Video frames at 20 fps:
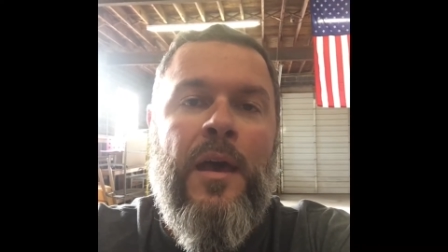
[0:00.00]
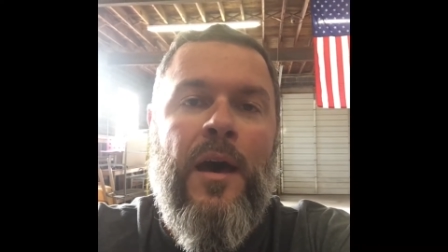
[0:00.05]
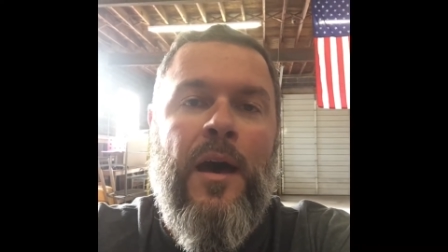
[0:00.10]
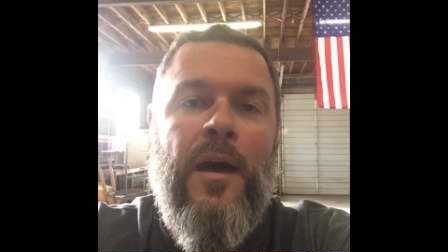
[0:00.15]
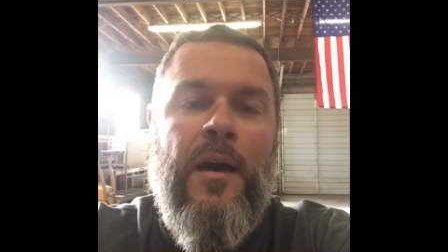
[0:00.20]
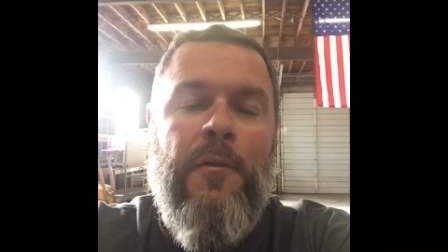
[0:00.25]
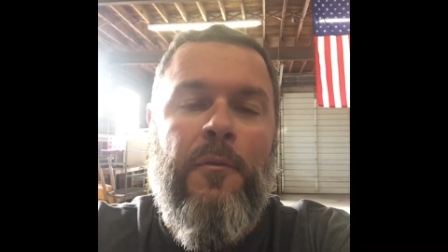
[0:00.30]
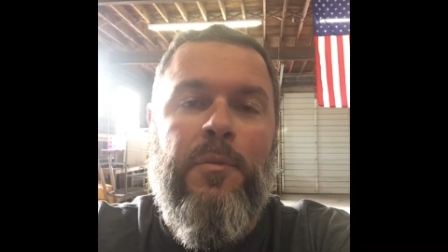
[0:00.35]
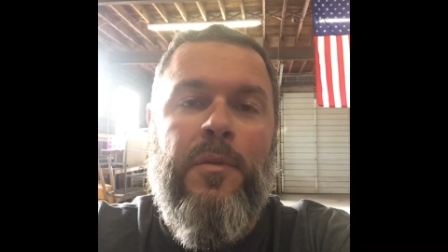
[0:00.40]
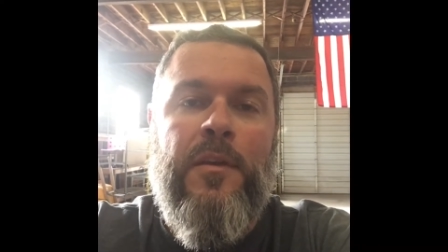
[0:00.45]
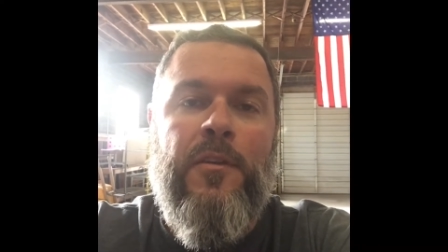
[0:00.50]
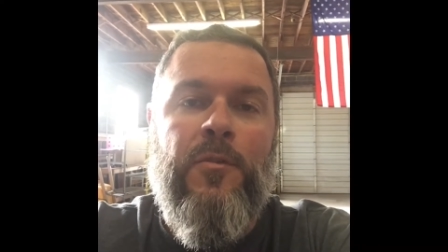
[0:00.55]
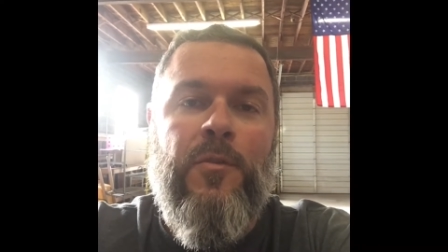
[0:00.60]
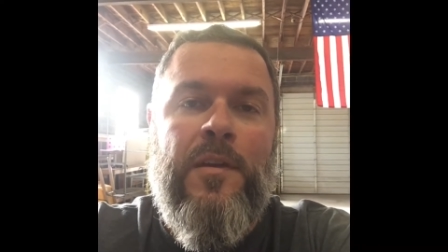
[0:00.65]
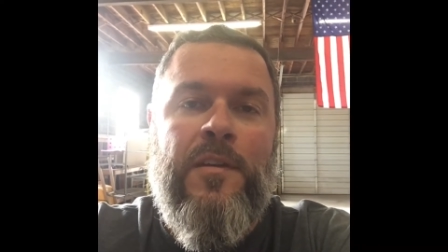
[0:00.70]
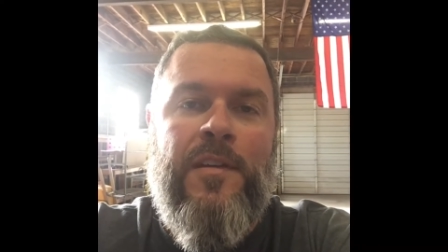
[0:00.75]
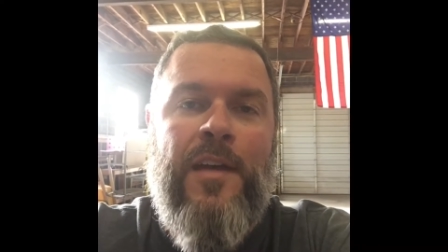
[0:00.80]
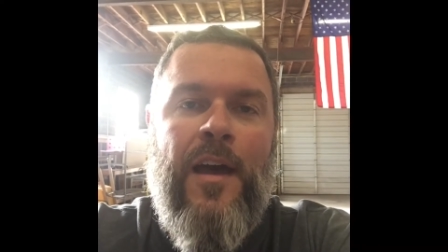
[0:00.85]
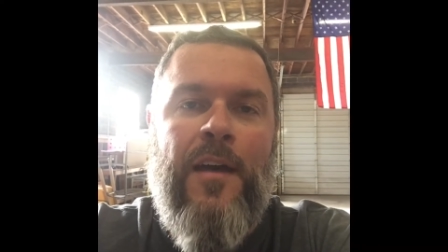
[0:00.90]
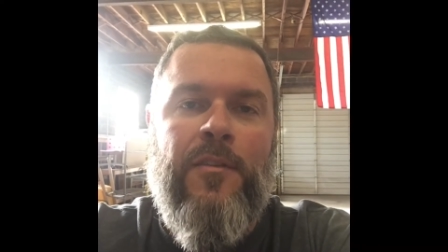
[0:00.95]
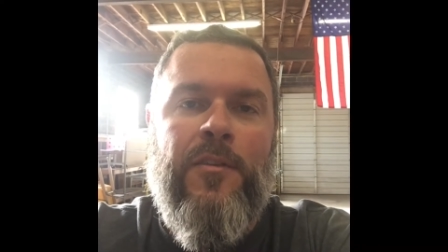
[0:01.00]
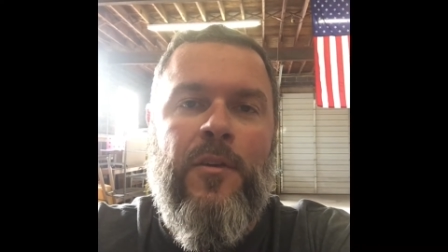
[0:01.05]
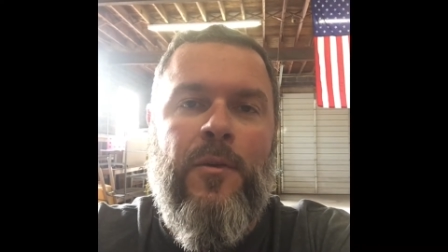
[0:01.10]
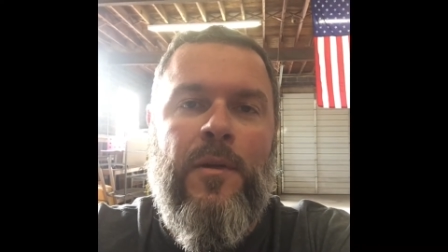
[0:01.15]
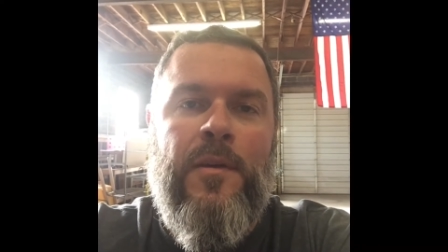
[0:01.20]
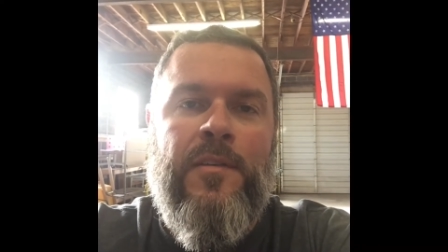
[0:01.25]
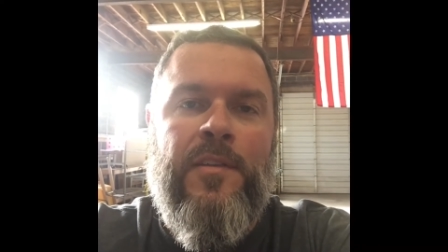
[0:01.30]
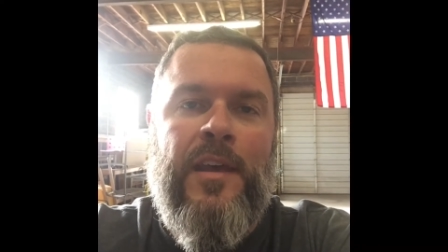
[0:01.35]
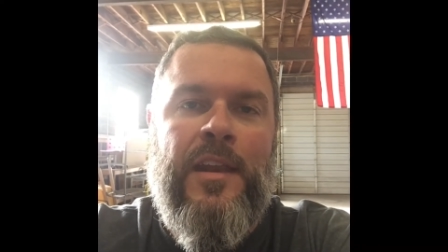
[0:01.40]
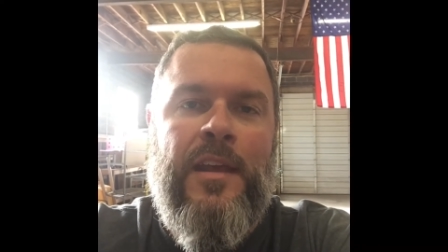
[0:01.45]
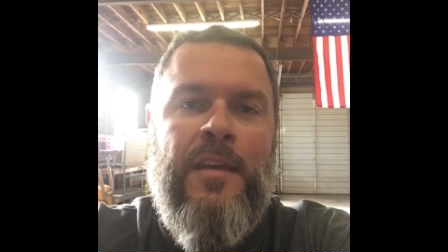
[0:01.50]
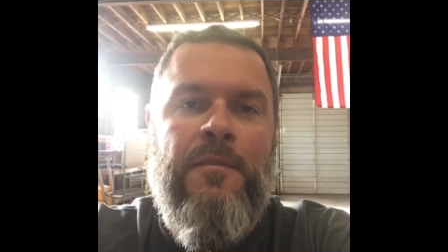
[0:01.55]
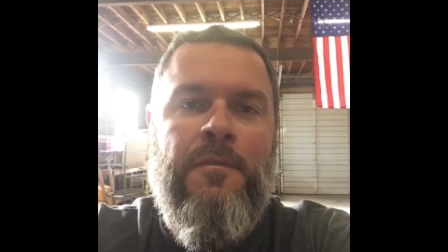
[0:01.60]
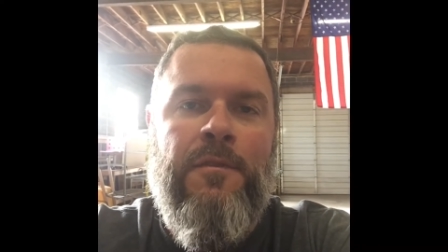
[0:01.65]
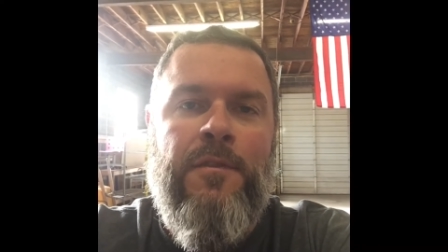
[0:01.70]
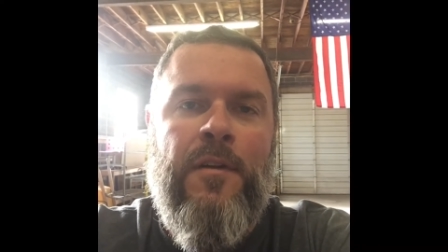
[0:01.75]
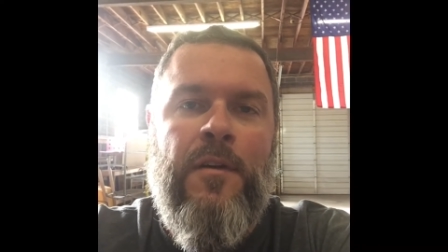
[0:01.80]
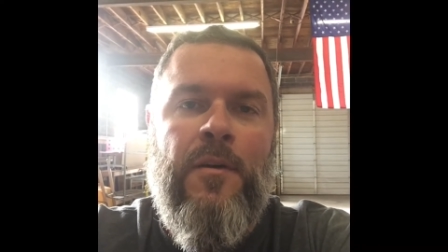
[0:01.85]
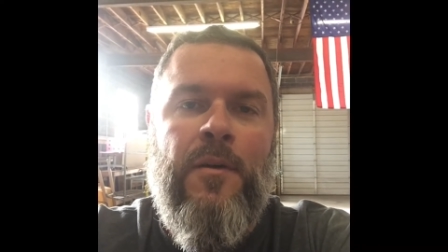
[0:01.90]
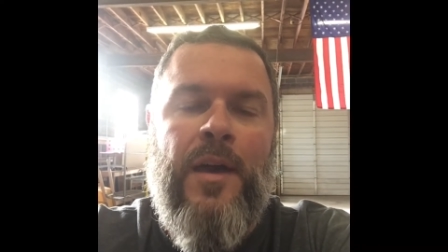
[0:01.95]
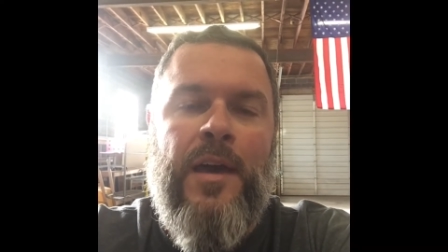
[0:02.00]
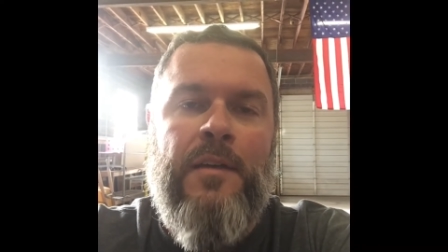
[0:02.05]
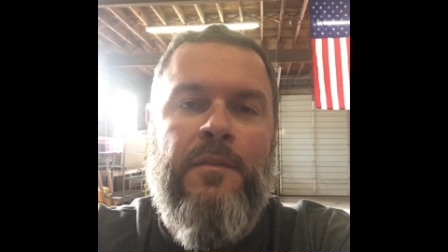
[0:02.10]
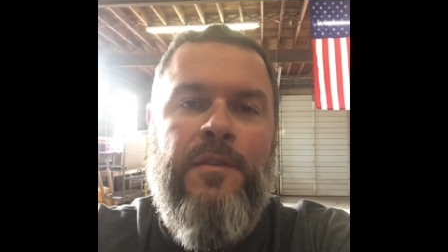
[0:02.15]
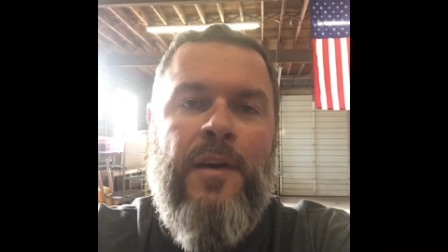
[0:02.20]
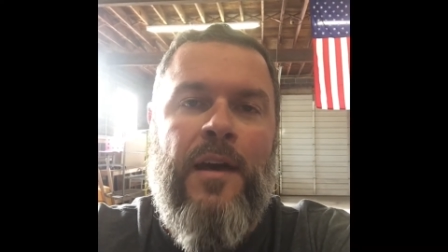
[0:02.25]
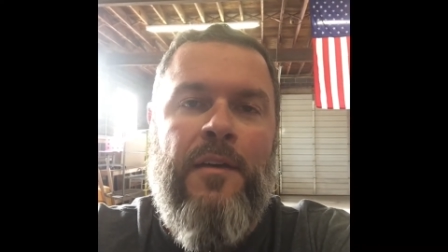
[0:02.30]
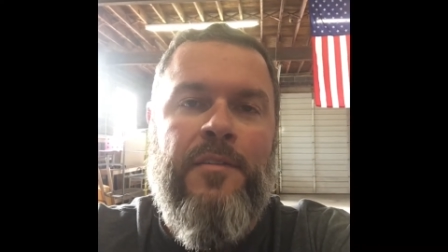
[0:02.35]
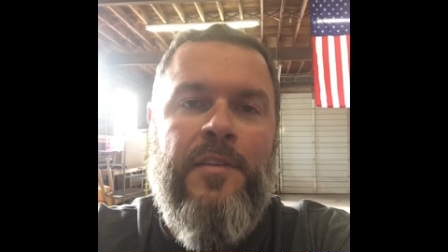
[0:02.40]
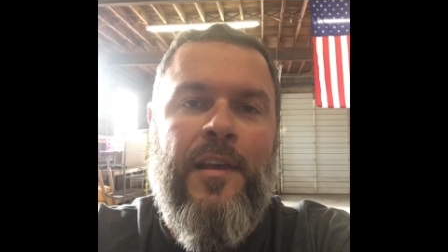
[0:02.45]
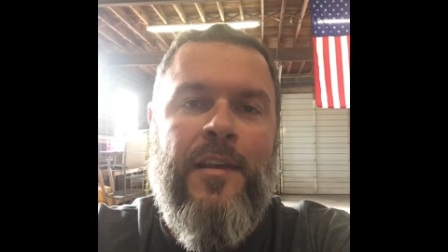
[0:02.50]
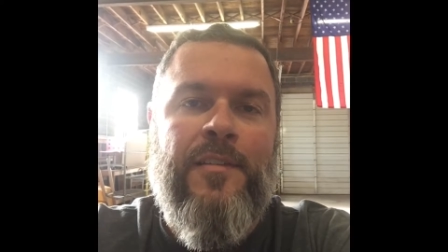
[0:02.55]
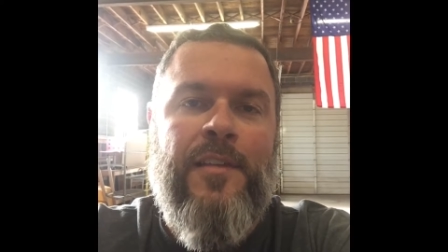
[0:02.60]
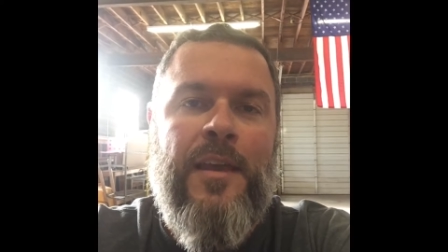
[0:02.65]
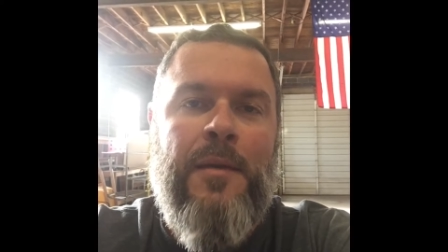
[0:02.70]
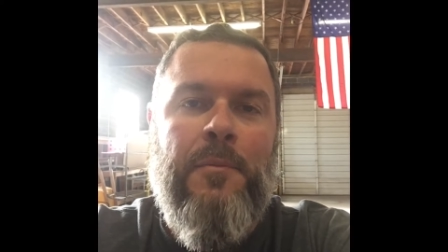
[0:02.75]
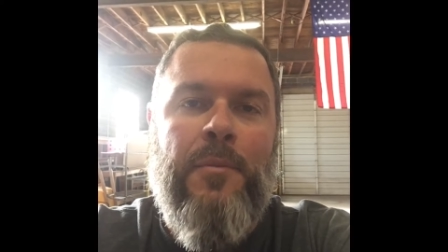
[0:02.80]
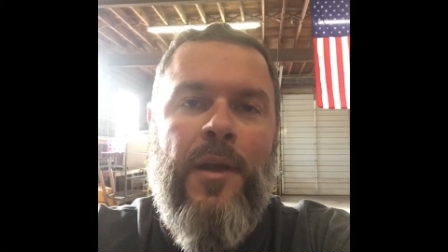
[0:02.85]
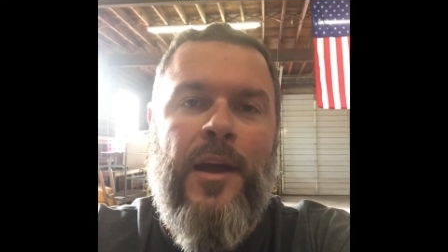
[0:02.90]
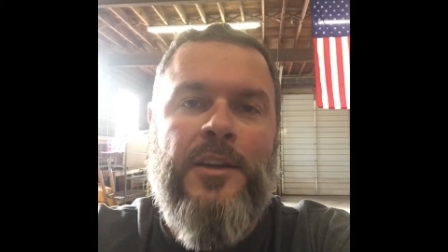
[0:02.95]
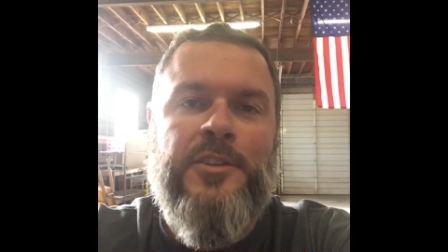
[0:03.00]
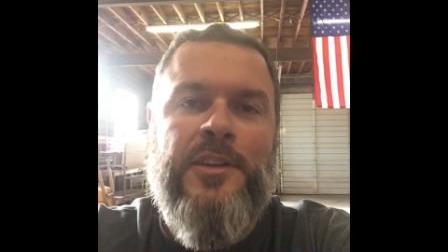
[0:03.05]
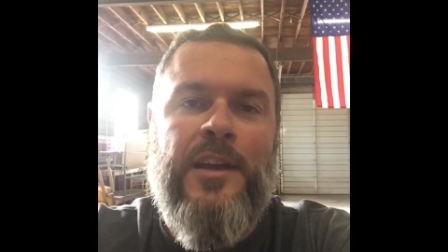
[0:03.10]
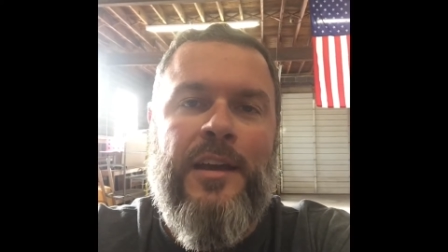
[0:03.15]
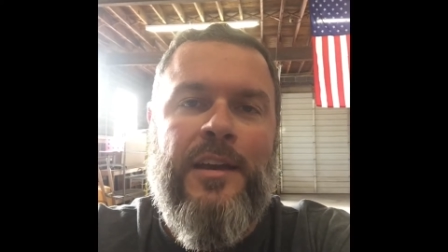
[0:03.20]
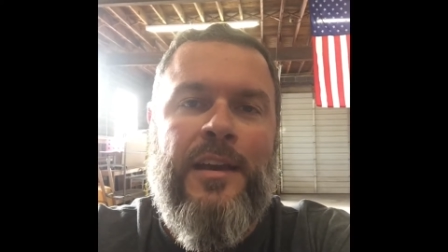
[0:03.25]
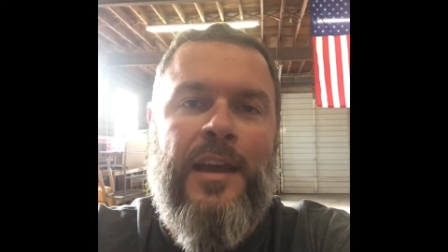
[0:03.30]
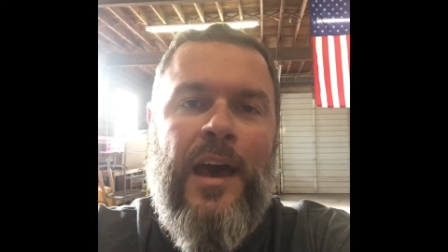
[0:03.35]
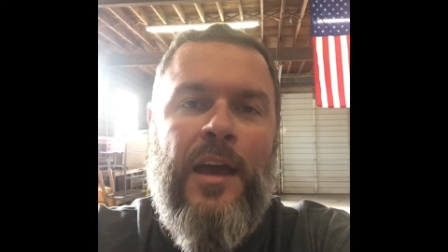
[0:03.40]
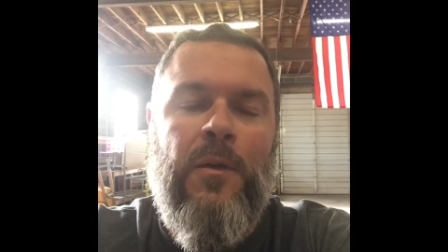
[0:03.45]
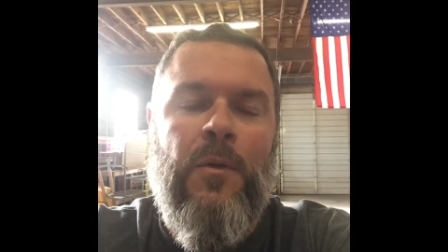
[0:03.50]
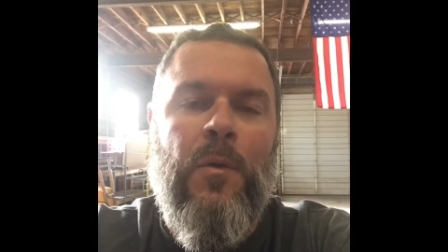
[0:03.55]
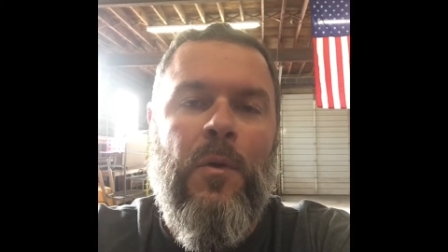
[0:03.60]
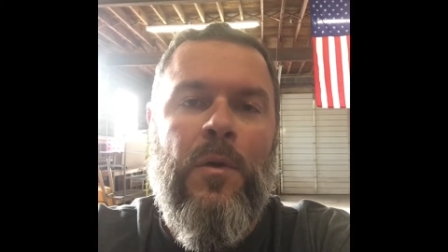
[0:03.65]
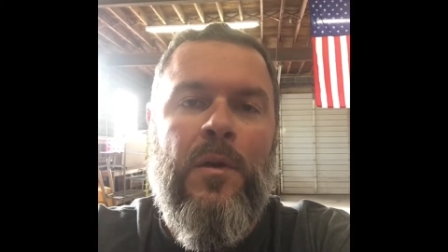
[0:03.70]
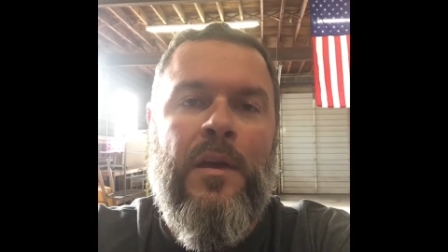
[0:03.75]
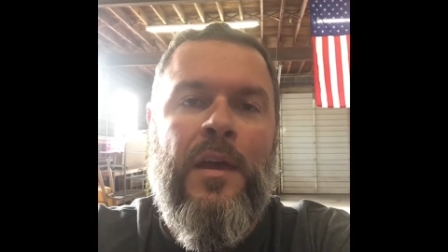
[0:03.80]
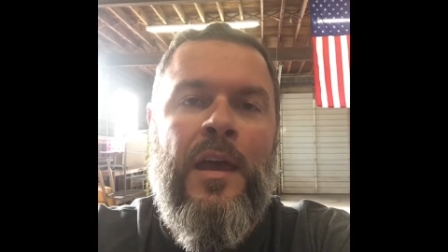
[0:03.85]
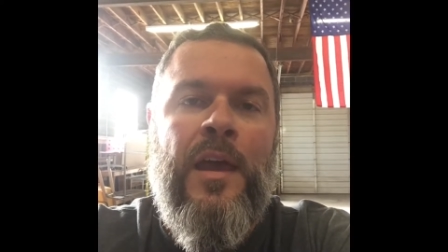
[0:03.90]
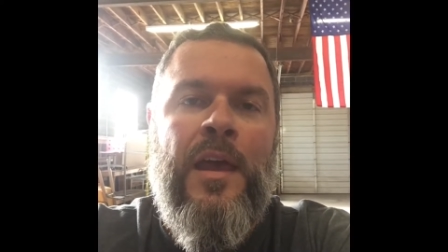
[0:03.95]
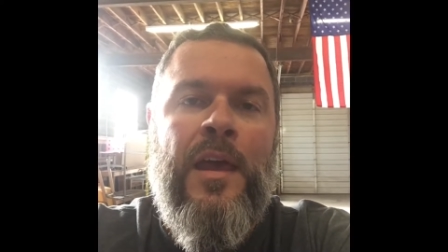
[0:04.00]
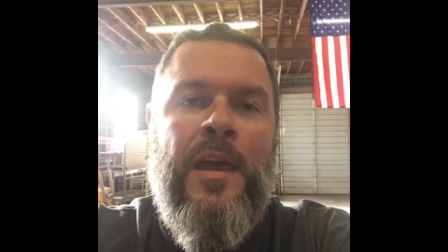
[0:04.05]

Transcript: uh, please reach out to us at info at 516project.org